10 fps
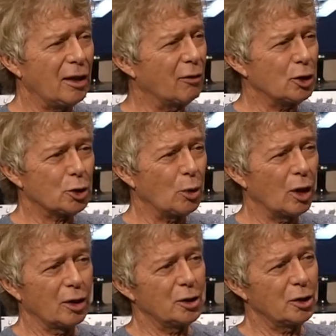every
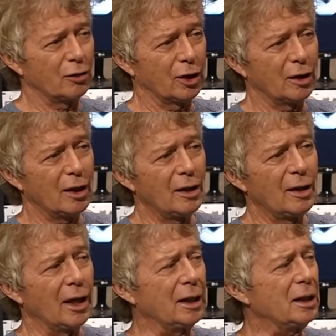square inch of it,
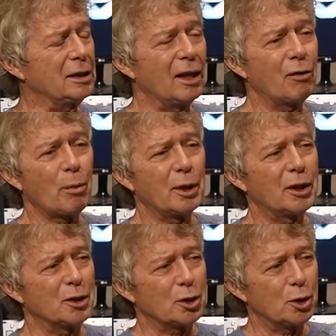and he had never been
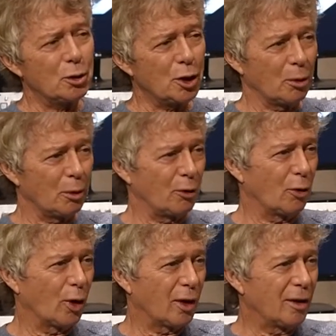in a studio
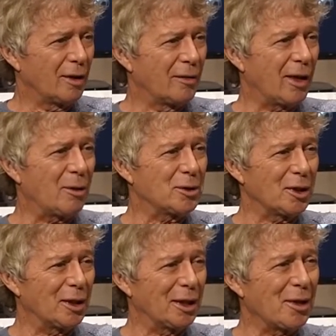before. That was the
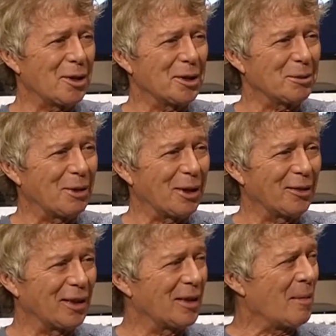hilarious part
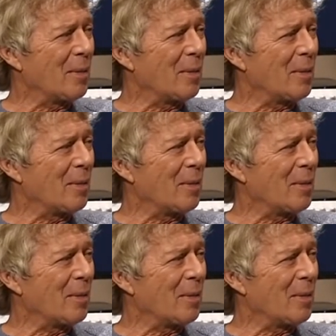of it.